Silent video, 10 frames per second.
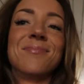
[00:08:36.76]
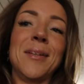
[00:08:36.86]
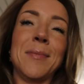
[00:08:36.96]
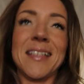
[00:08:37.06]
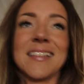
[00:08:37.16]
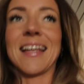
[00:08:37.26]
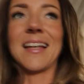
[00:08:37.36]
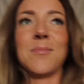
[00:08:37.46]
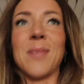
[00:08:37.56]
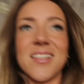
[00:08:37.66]
Mimi is
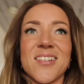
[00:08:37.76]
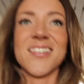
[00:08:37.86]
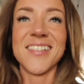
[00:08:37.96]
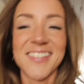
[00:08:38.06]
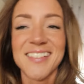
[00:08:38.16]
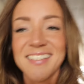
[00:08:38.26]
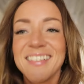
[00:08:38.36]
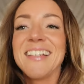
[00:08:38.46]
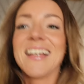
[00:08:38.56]
taking pictures.